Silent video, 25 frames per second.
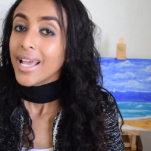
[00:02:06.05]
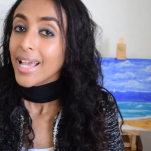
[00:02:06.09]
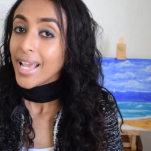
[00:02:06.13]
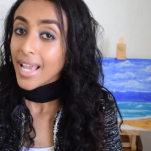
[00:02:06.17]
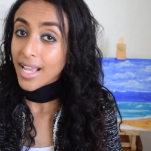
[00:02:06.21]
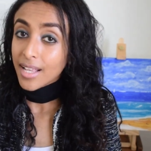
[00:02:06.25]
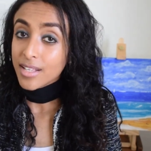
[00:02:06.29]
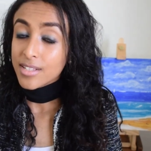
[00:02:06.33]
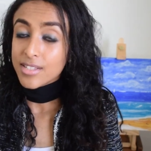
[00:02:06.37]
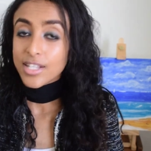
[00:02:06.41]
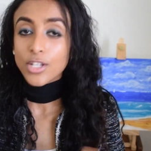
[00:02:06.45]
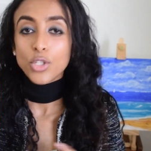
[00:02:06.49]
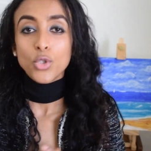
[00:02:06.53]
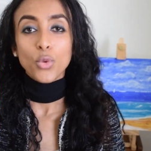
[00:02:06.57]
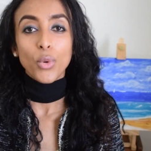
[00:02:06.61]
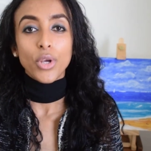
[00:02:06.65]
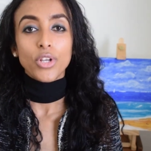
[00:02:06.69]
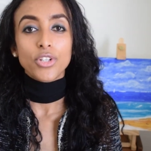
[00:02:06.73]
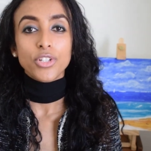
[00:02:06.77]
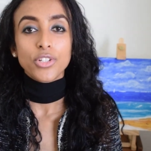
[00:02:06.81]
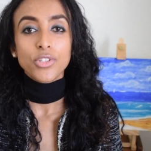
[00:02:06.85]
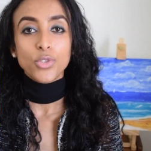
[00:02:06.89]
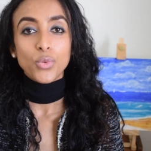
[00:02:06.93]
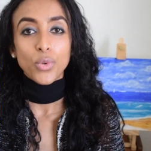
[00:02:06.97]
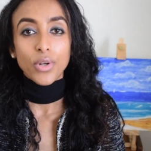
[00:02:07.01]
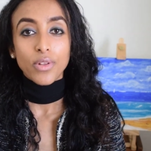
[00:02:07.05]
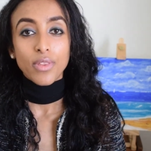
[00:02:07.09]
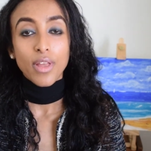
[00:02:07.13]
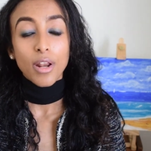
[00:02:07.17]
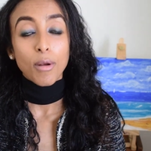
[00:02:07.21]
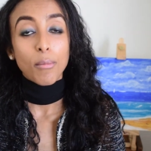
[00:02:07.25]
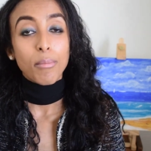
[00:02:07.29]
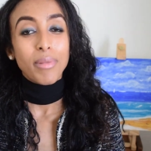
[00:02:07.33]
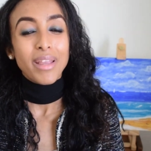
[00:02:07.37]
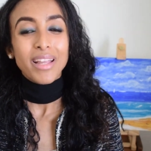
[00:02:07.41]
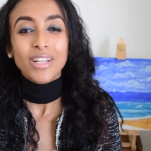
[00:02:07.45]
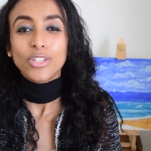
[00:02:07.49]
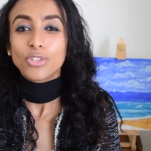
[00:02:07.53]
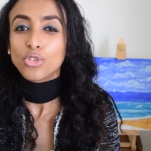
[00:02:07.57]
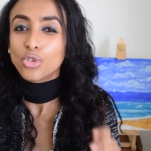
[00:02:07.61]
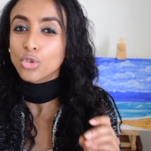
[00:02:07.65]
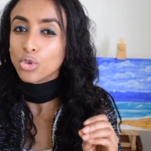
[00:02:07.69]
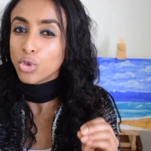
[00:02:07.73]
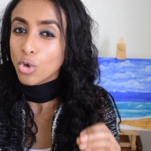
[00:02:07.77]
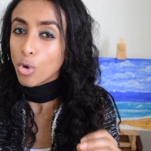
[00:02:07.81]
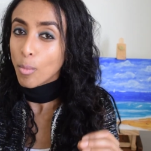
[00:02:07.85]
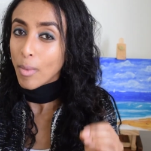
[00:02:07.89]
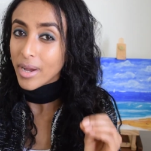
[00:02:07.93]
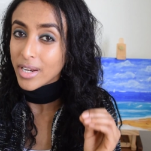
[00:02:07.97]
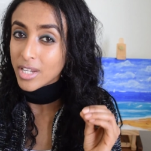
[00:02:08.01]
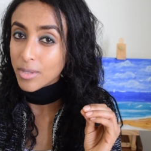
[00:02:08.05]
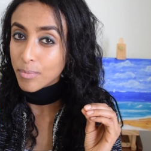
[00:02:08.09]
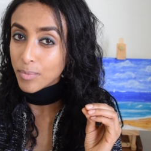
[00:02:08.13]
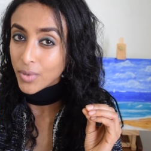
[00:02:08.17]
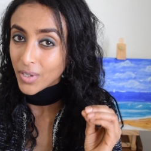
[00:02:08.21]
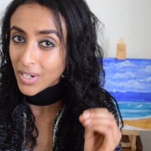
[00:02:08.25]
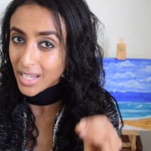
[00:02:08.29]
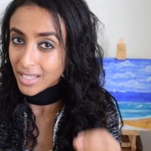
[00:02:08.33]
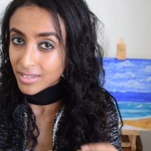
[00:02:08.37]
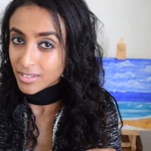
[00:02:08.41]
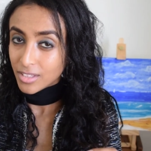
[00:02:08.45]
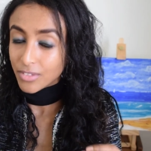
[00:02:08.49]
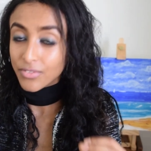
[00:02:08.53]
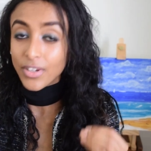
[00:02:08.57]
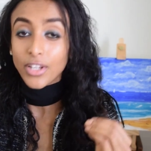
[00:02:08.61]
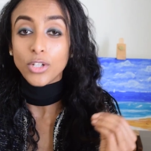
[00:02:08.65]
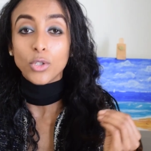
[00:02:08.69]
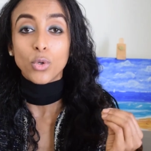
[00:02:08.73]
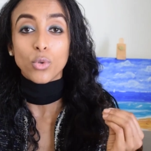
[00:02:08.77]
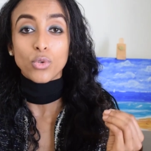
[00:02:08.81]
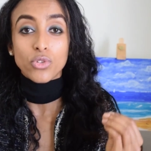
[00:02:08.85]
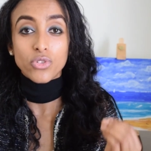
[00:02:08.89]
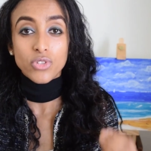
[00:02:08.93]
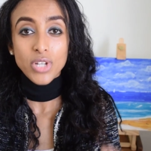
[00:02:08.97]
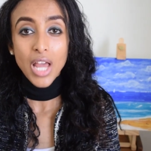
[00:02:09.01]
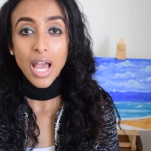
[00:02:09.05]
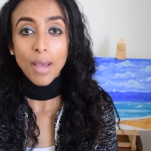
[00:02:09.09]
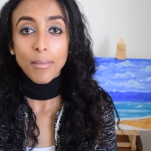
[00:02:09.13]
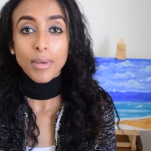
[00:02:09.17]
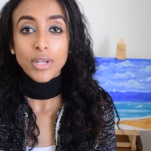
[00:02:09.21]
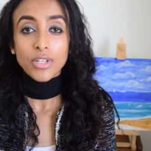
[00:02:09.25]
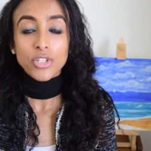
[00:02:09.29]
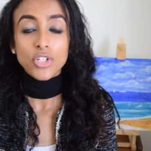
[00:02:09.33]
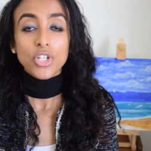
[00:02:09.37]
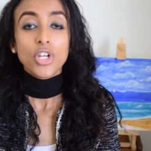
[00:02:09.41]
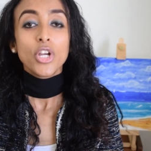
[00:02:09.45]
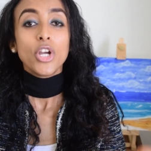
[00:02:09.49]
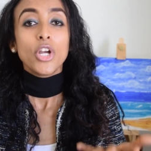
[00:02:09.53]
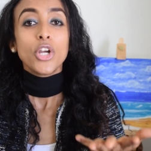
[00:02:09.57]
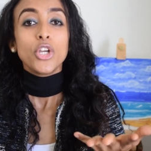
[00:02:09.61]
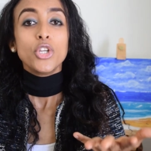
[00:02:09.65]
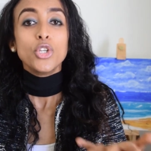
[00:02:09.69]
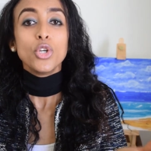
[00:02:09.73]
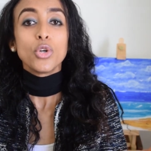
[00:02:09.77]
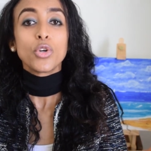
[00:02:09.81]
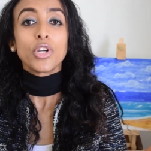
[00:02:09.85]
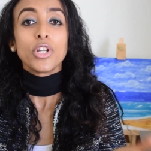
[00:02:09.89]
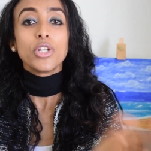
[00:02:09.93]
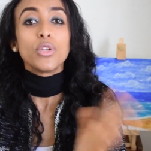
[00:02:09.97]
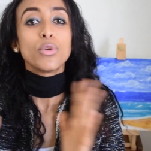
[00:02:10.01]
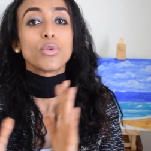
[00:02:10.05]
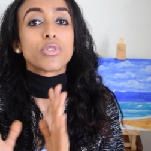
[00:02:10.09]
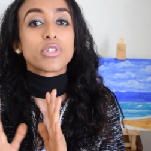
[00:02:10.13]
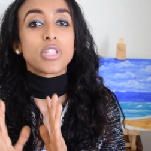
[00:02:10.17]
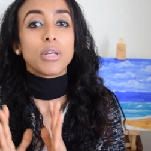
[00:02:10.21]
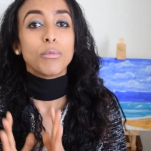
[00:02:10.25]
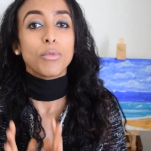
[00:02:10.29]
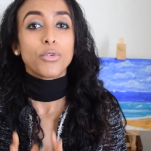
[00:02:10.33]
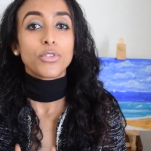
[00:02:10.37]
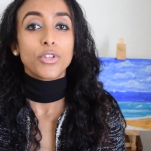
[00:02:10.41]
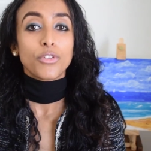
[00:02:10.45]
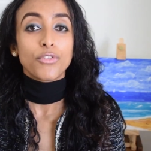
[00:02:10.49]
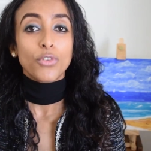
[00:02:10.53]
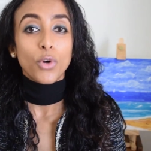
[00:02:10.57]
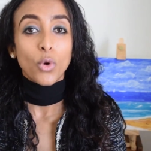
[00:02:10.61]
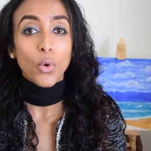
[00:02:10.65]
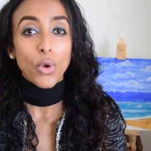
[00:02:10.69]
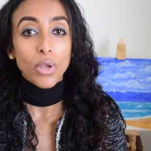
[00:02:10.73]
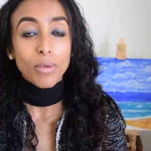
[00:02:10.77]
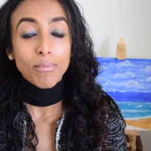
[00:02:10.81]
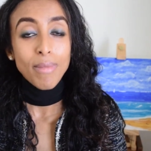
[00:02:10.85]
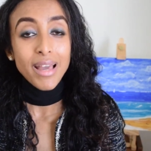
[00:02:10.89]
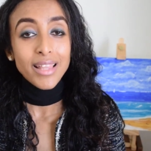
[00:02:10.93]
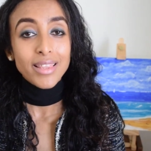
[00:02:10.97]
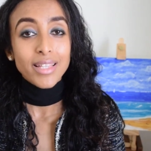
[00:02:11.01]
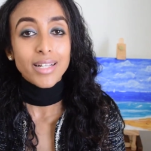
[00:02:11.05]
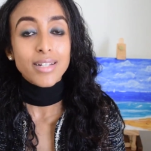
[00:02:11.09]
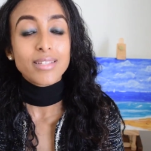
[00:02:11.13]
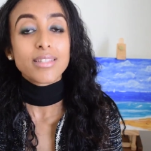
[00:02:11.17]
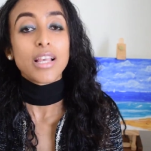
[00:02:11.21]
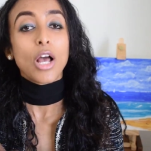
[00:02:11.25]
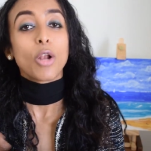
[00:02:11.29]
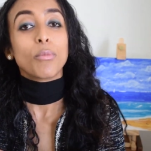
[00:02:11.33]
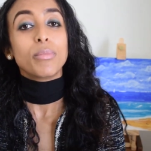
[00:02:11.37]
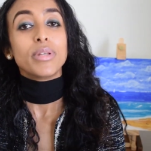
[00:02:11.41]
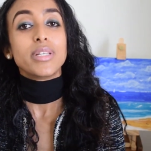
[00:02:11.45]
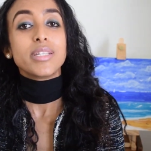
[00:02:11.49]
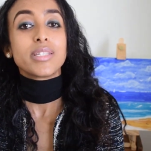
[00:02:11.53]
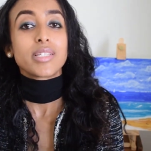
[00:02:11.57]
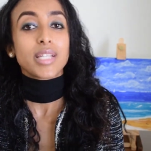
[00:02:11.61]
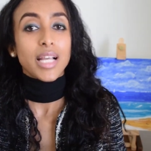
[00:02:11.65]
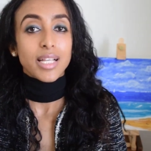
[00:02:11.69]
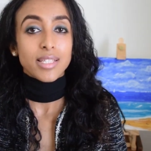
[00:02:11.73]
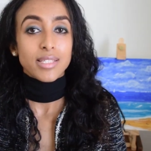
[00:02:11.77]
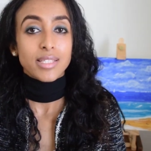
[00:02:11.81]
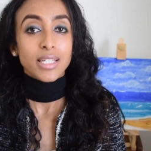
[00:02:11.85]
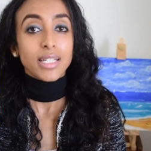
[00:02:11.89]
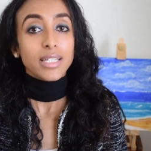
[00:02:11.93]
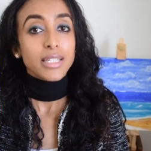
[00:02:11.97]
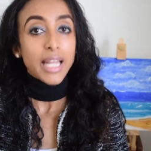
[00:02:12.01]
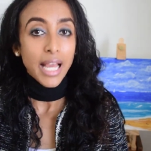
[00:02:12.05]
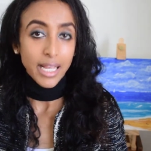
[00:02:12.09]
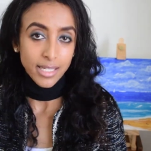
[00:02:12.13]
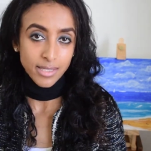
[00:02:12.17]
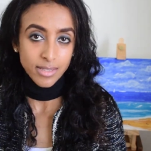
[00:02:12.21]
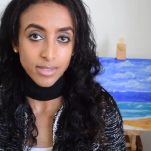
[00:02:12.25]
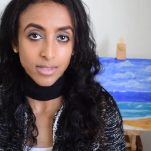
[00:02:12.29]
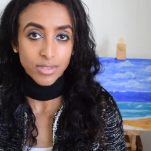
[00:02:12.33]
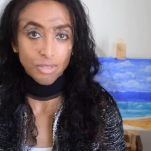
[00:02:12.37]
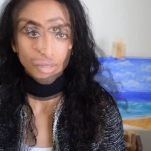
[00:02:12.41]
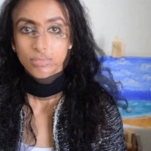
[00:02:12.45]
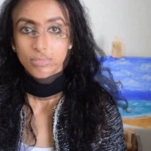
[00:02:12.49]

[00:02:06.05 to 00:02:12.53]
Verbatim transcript: In situations where they're being too manipulative and cause damage, you can use some of the following methods I'll be discussing next.